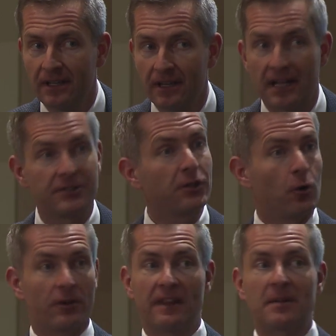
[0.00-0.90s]
Because the
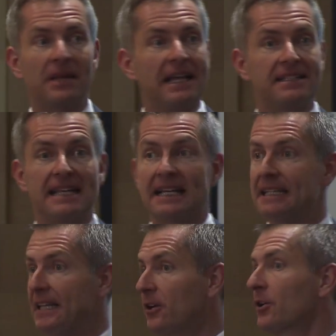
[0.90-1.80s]
Earth-like planets take a
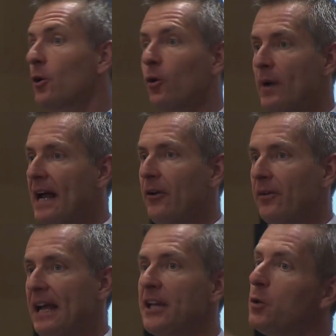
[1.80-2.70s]
year to go
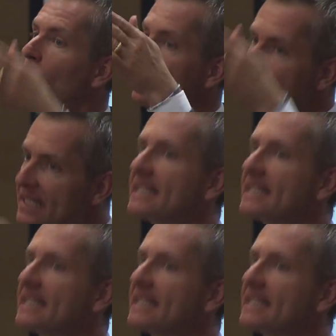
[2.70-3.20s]
around, and you want to see